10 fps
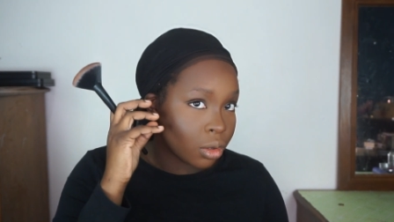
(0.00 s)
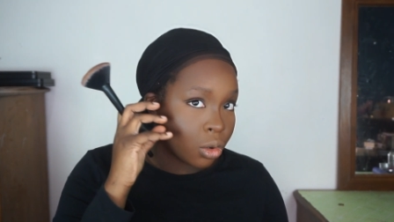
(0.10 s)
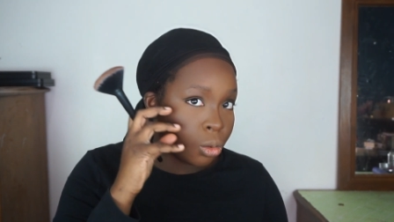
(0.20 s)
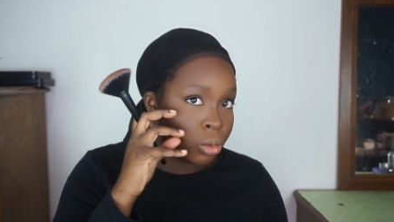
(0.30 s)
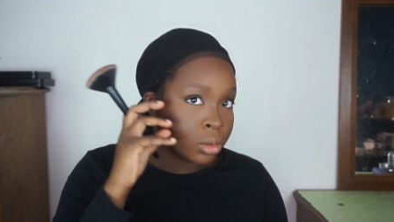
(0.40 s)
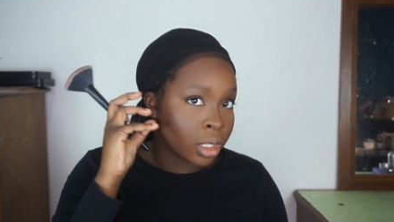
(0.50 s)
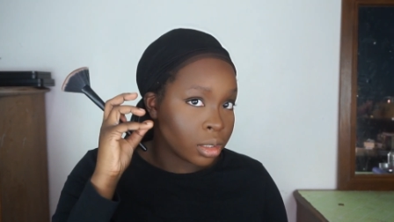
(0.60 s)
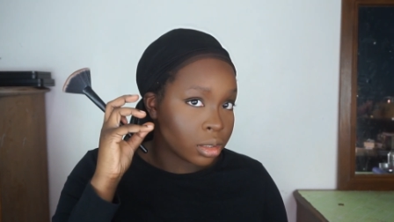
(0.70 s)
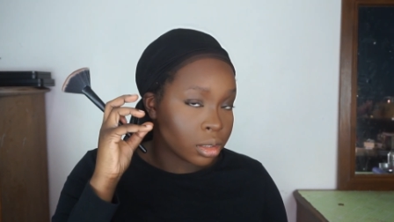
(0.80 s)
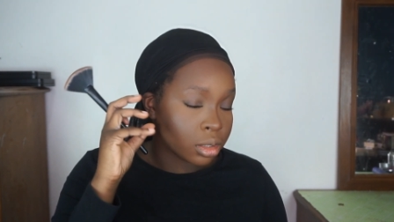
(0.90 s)

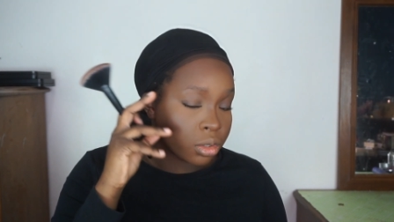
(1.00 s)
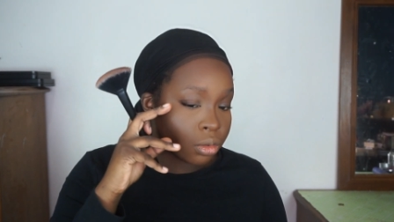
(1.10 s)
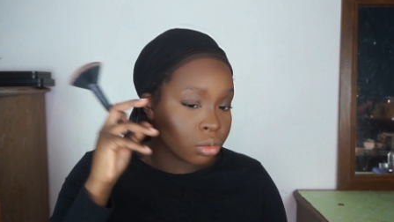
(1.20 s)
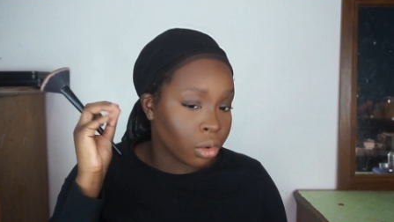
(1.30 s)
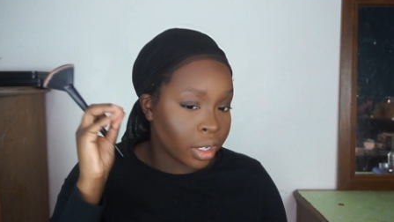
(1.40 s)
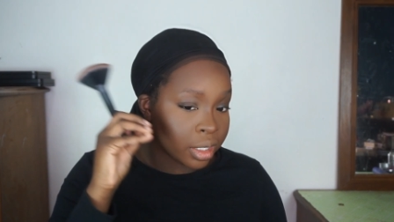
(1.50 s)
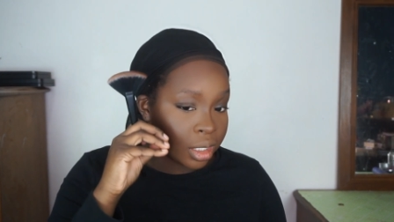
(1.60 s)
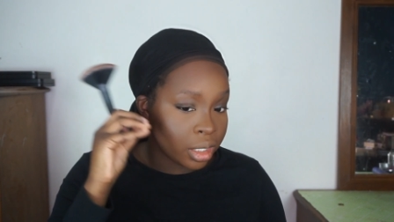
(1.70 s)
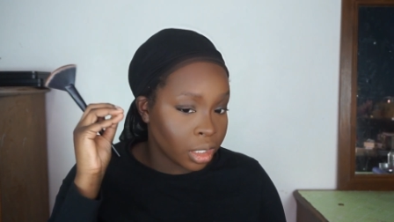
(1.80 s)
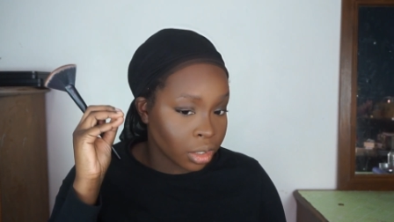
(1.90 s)
coolness right
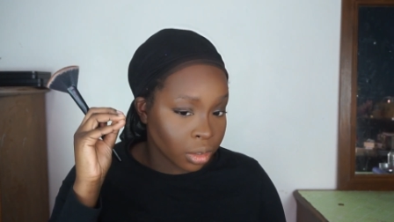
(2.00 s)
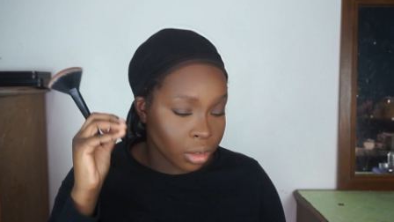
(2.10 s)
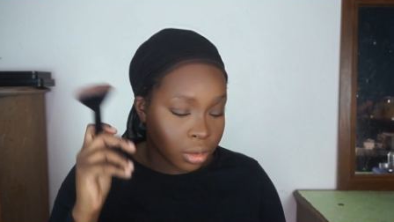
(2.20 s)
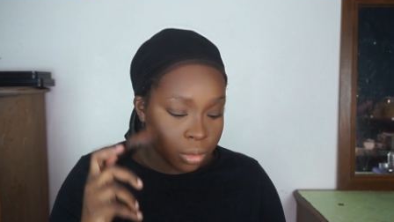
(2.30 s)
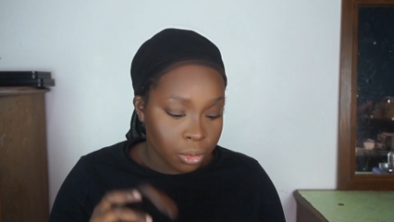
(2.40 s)
here.